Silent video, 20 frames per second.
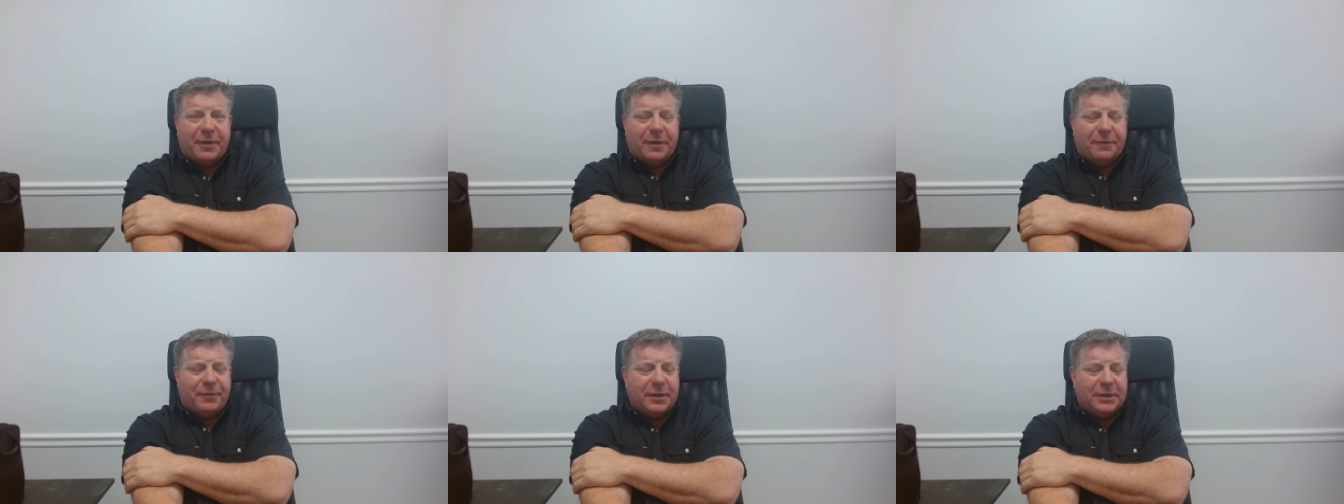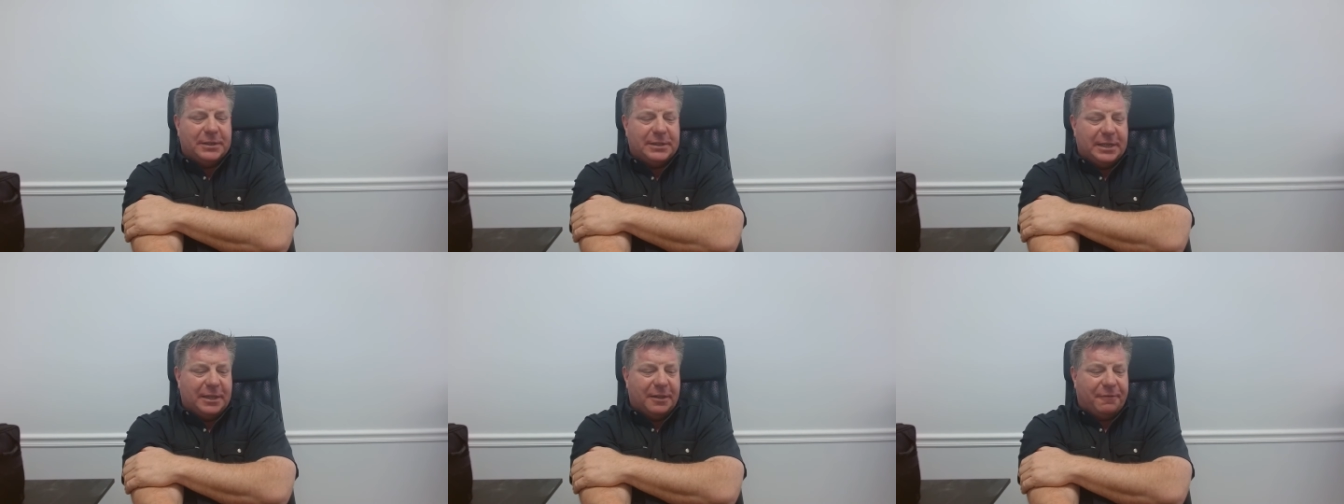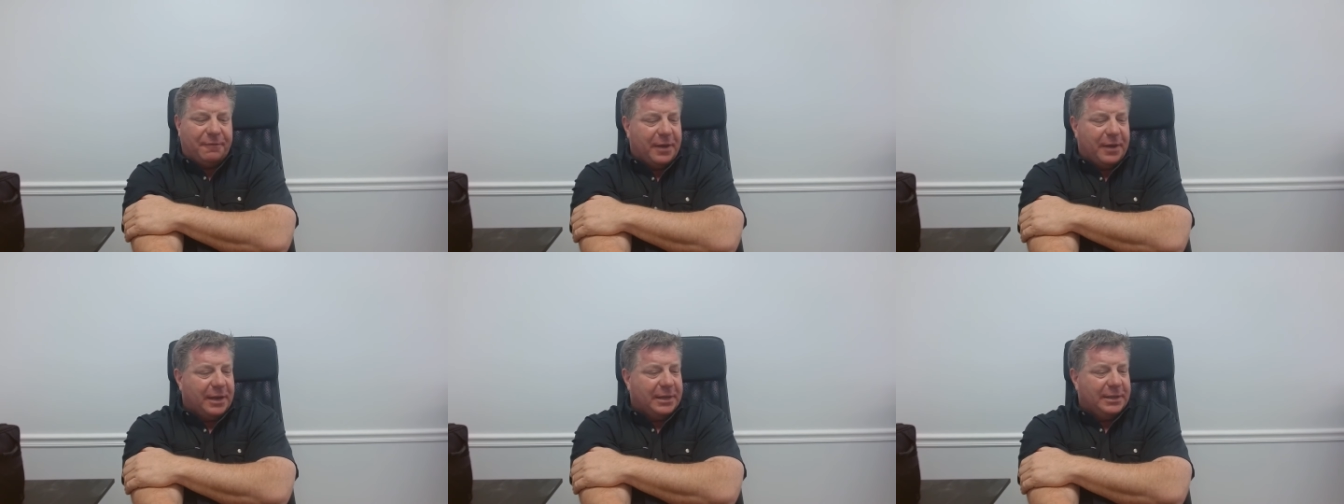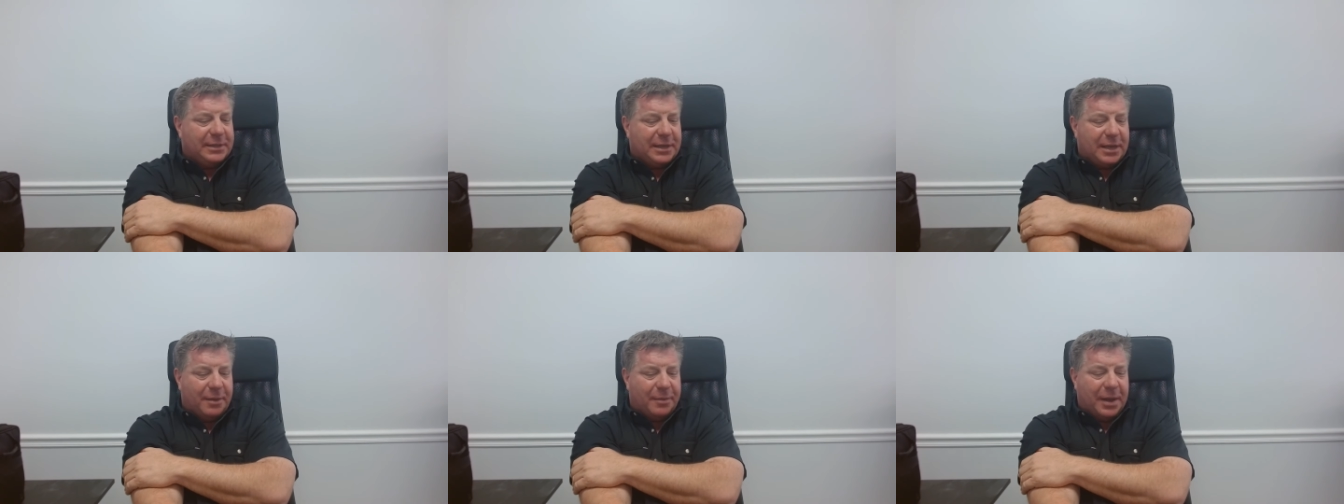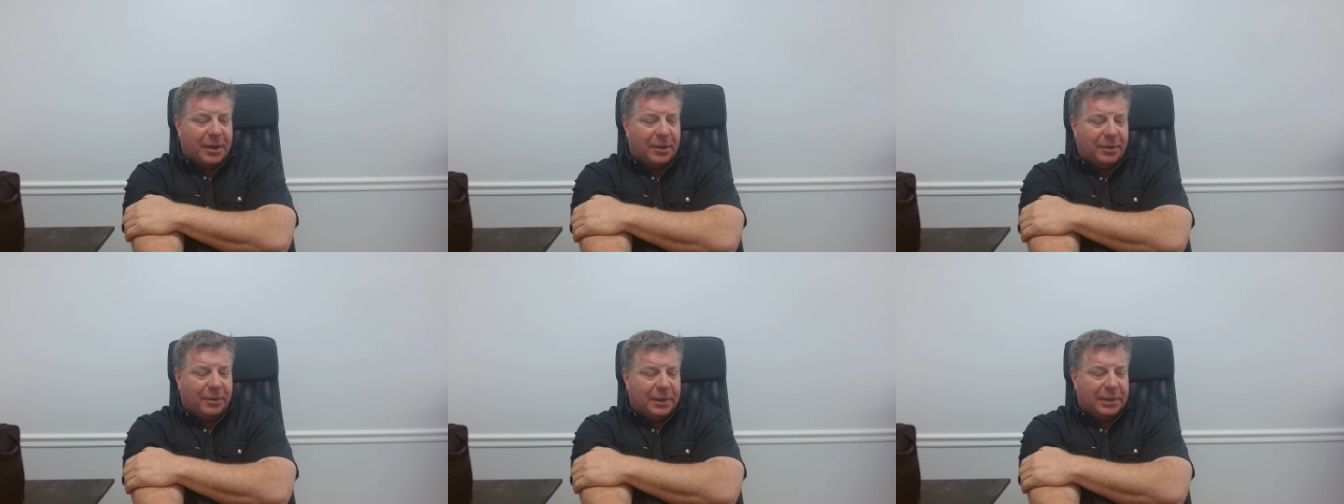if you see the Feds come
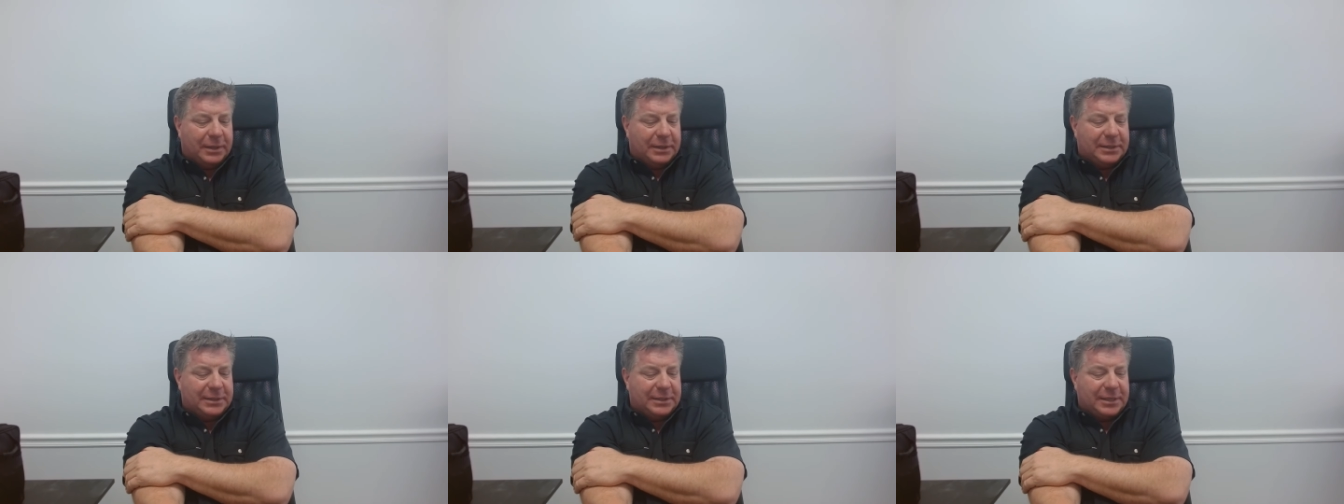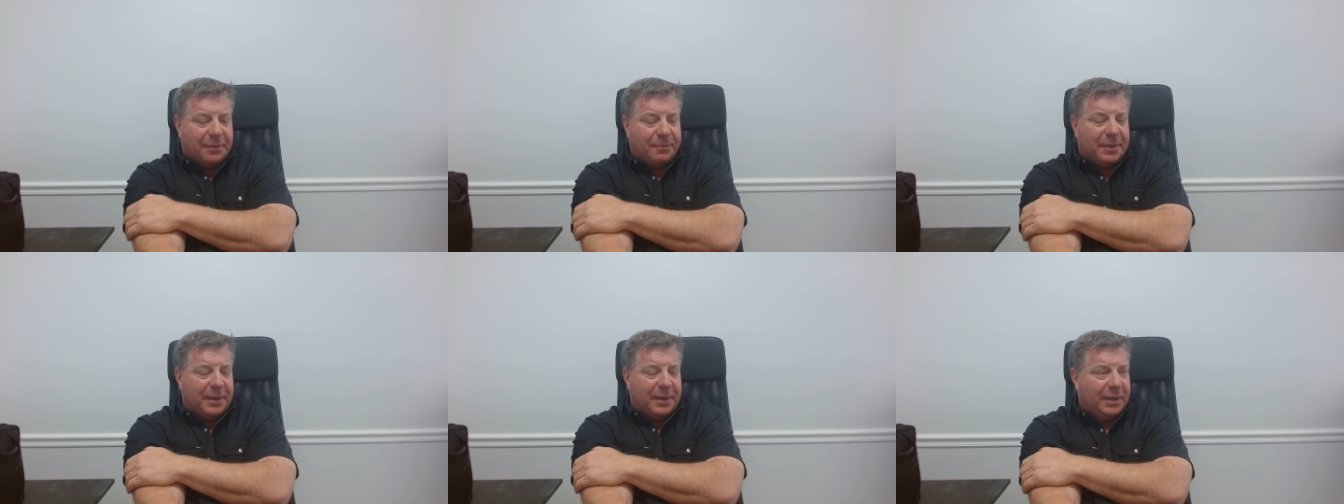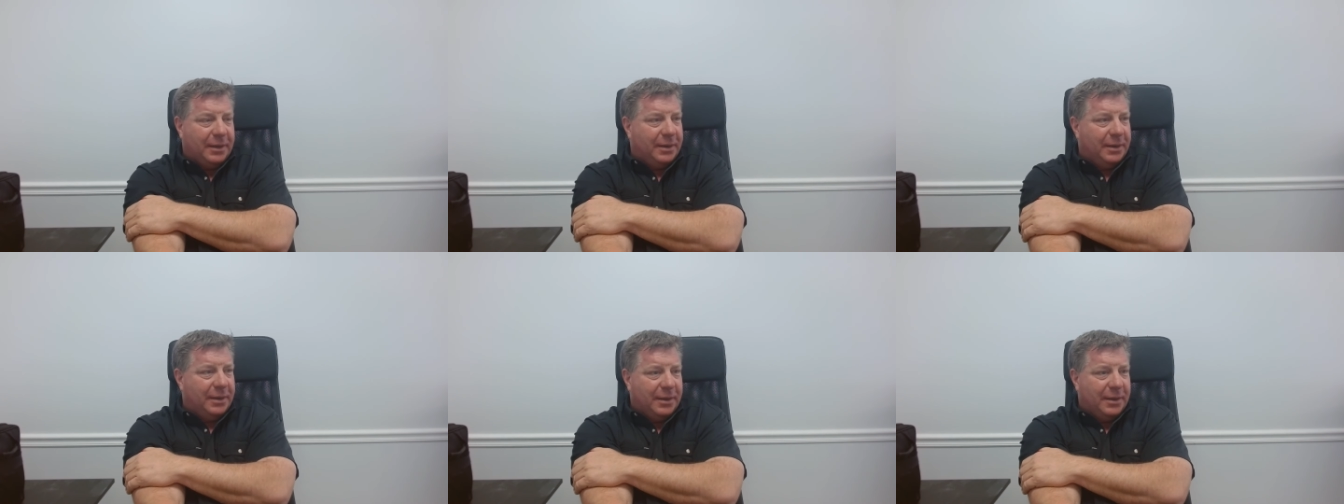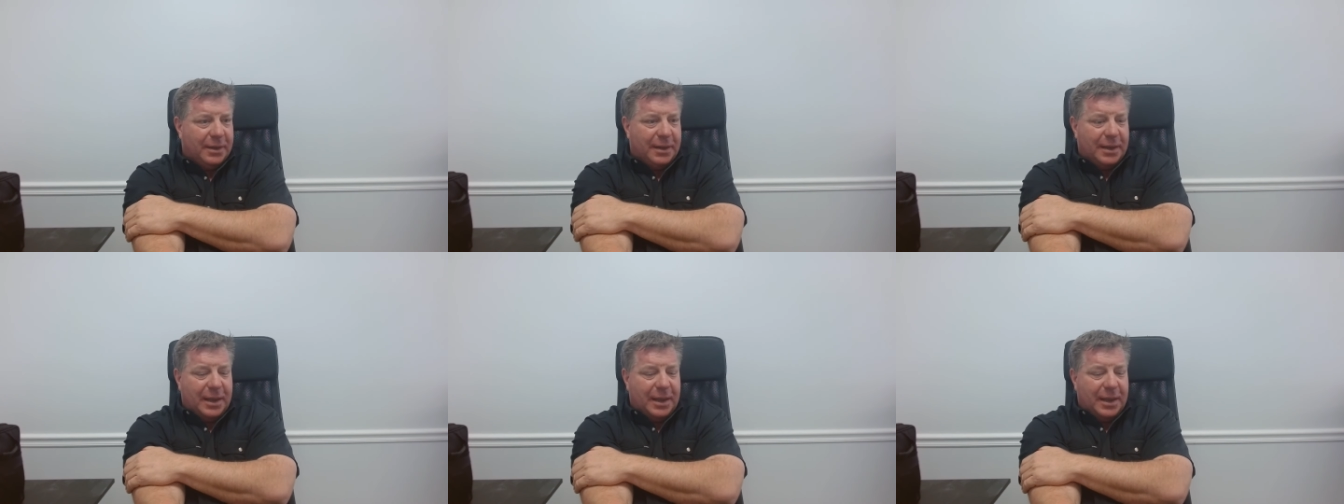out and something